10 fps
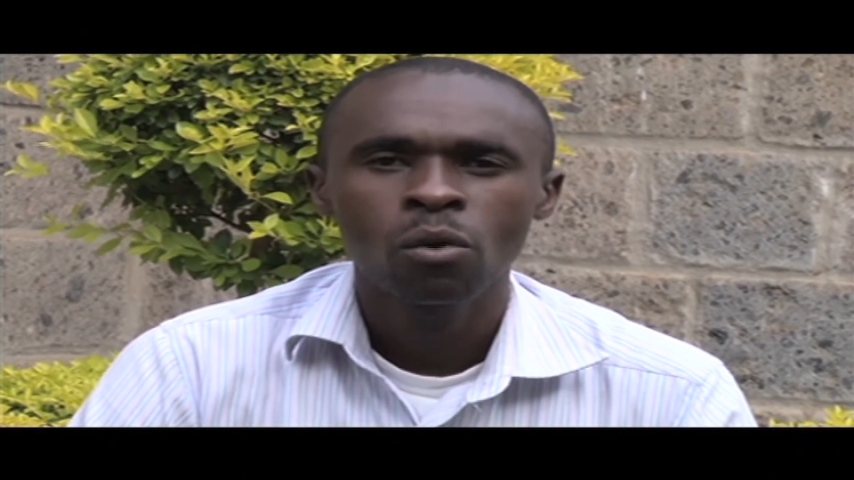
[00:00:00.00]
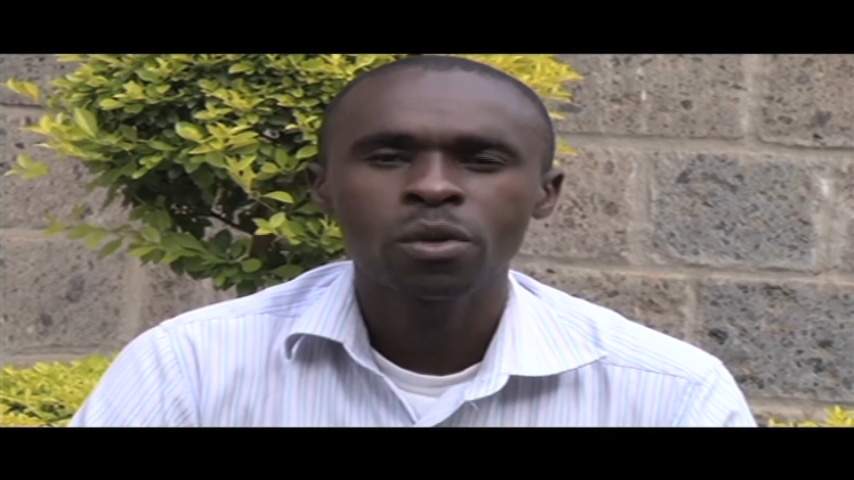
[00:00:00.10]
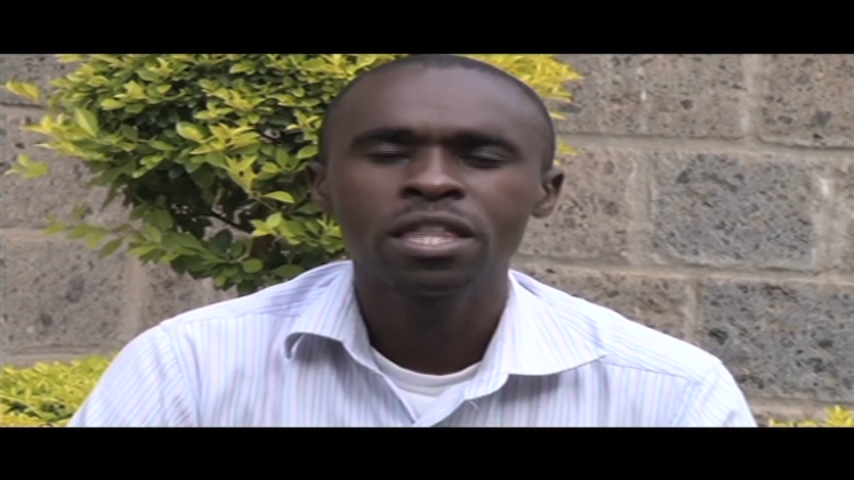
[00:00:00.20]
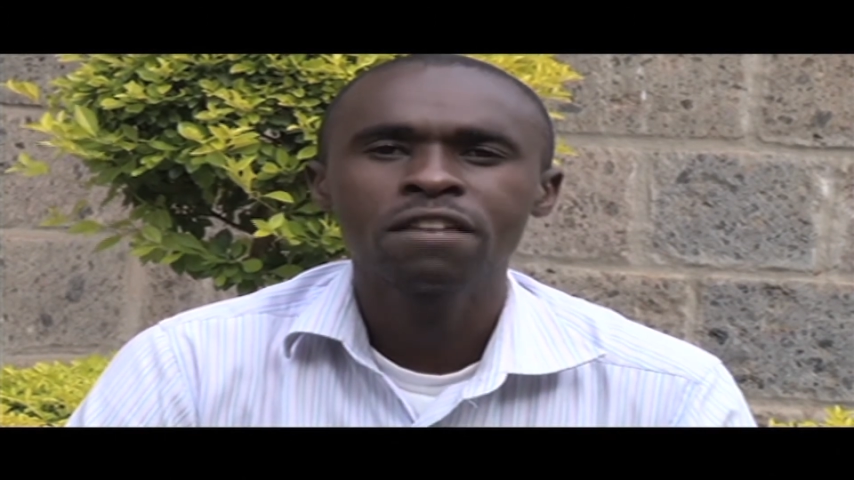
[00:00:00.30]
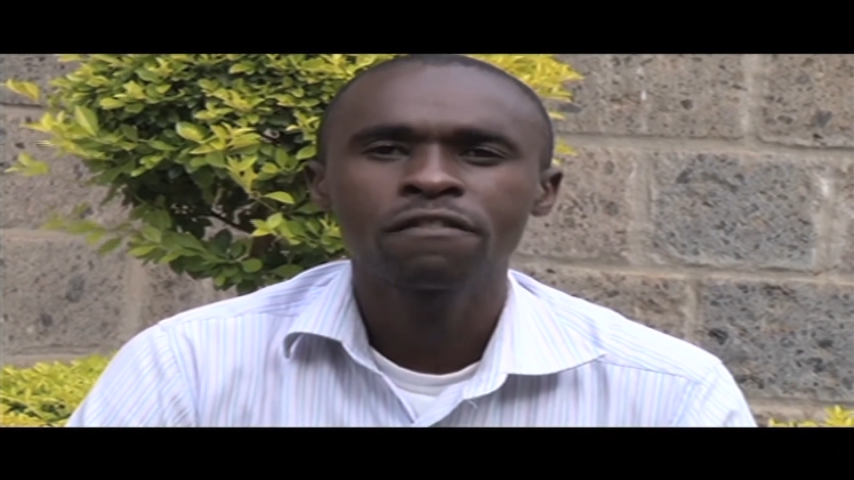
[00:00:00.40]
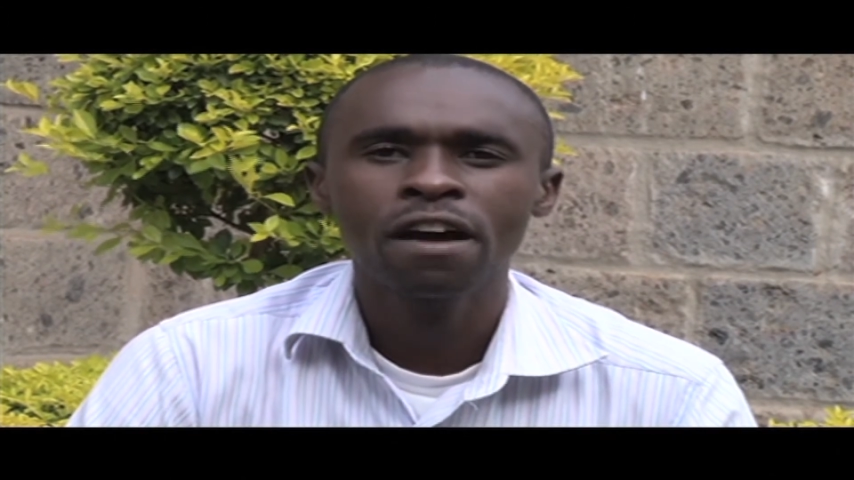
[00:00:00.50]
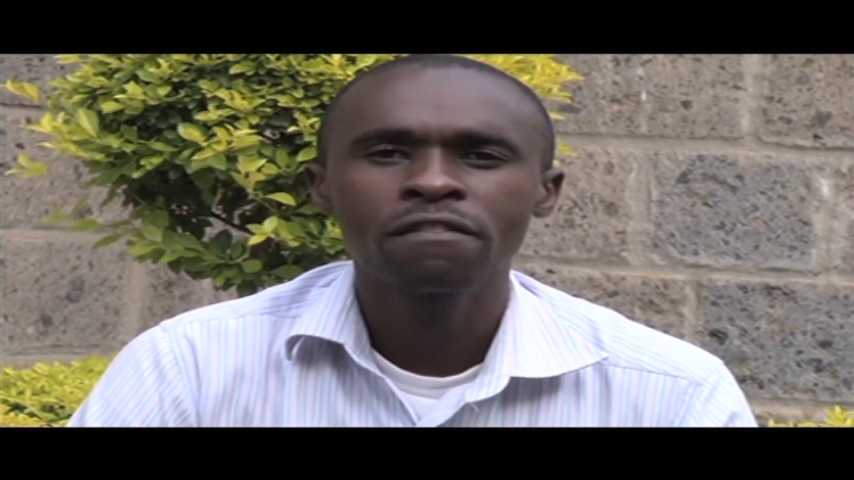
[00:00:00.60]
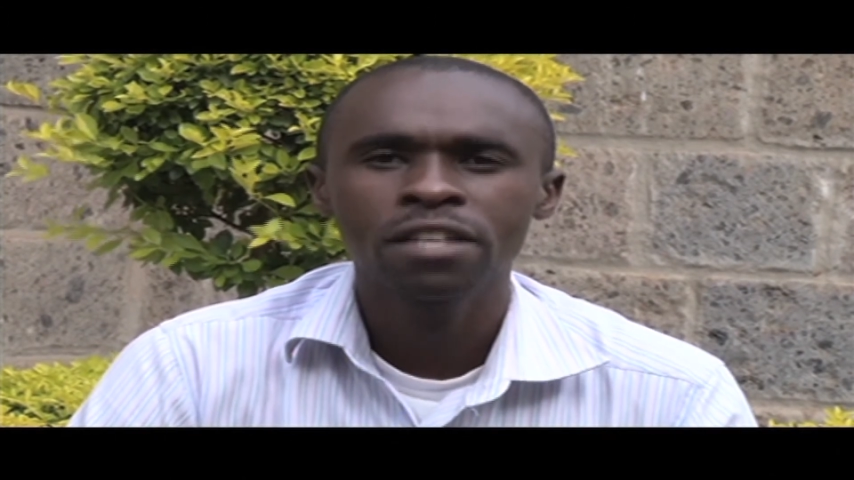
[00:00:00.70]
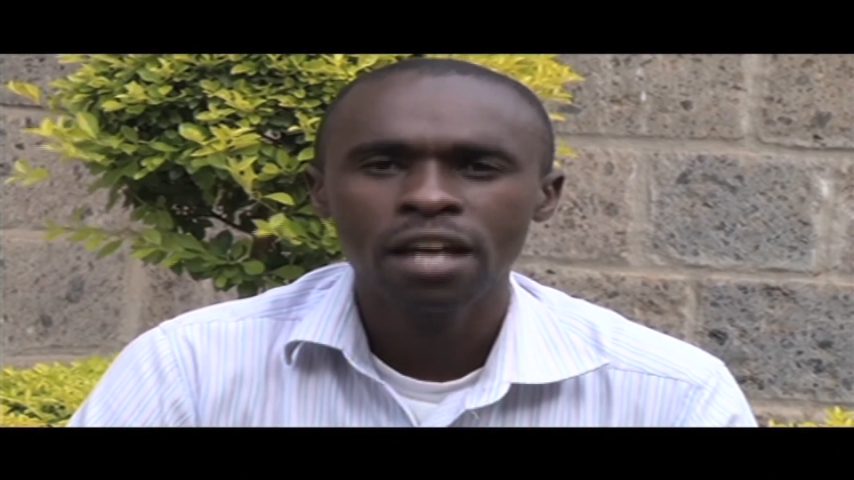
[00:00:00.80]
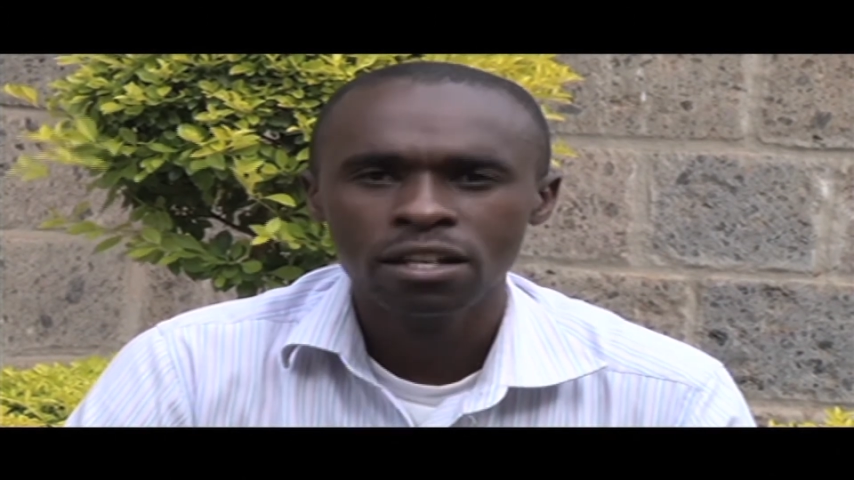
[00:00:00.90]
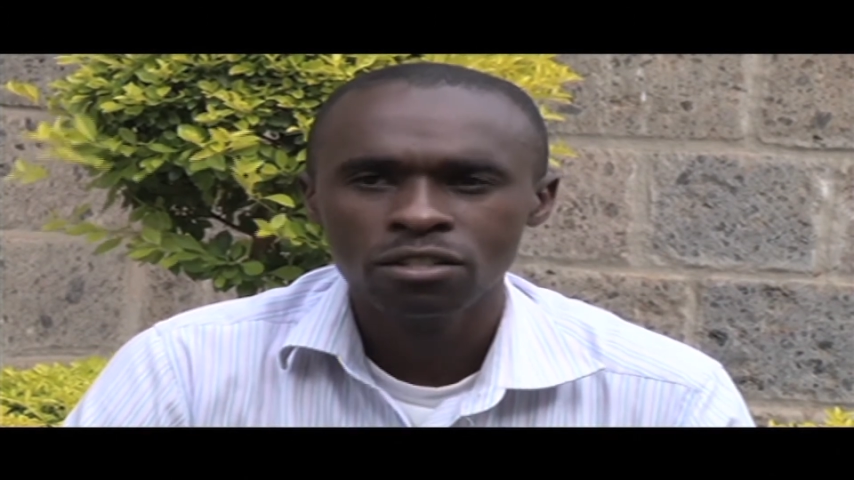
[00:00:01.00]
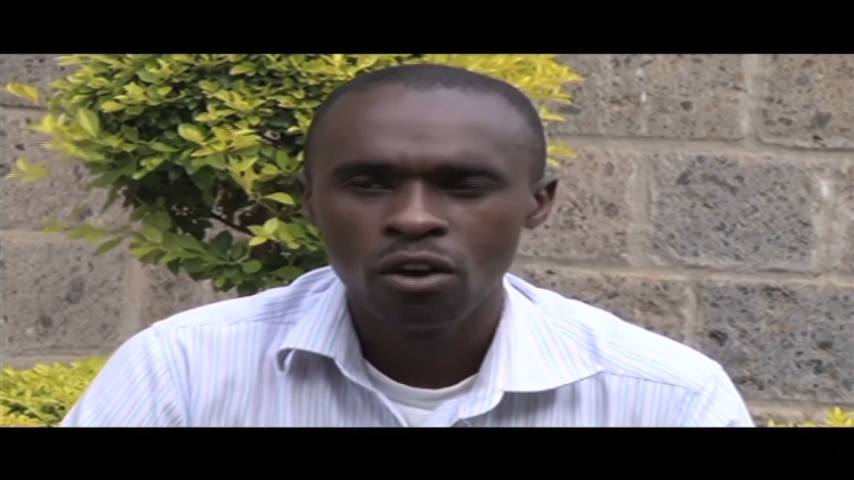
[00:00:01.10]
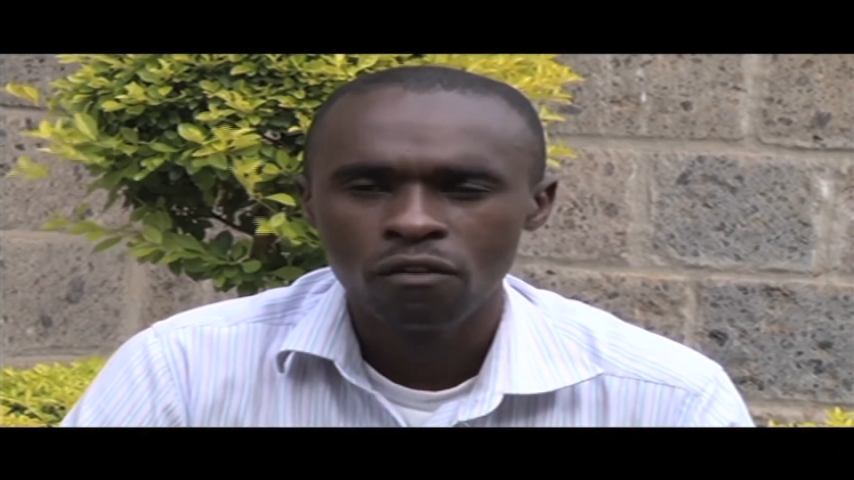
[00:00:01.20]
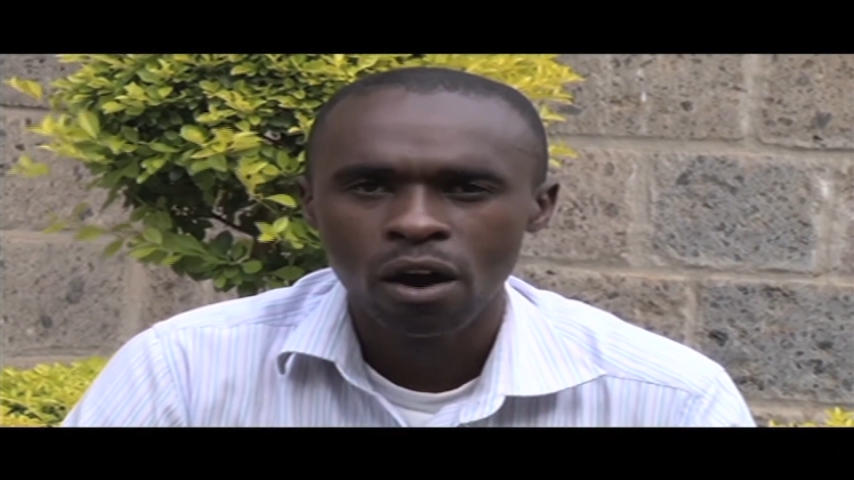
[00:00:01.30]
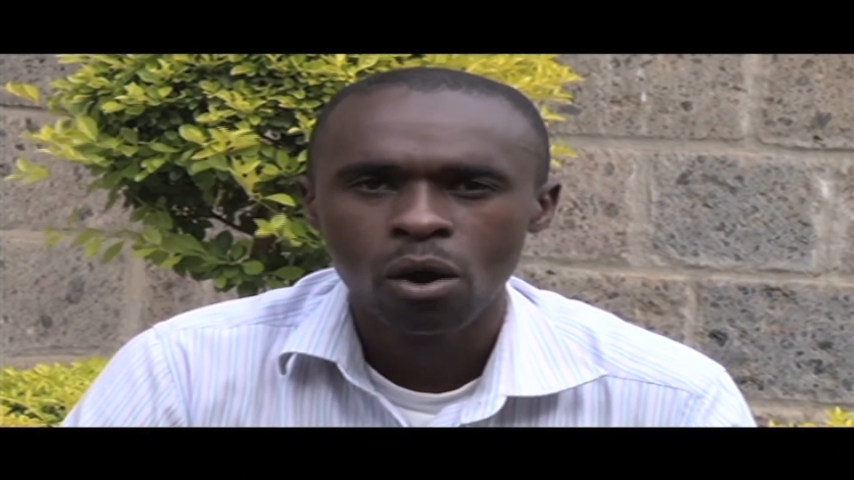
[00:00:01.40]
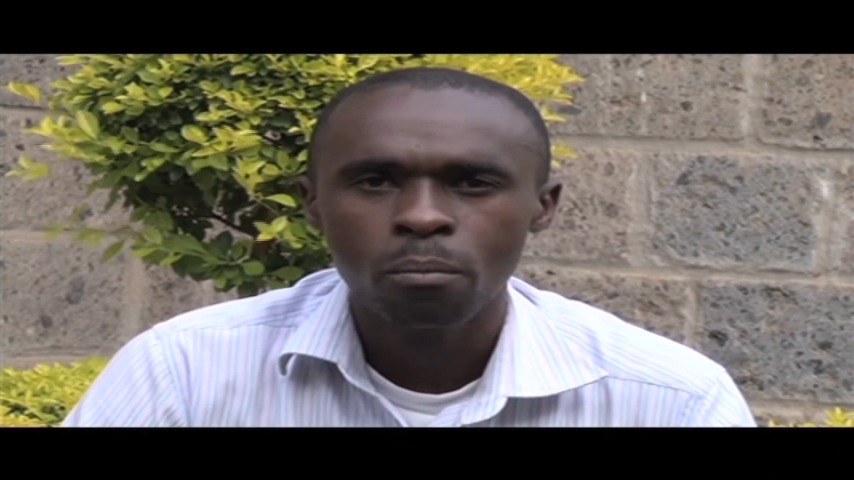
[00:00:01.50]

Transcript: within five years of our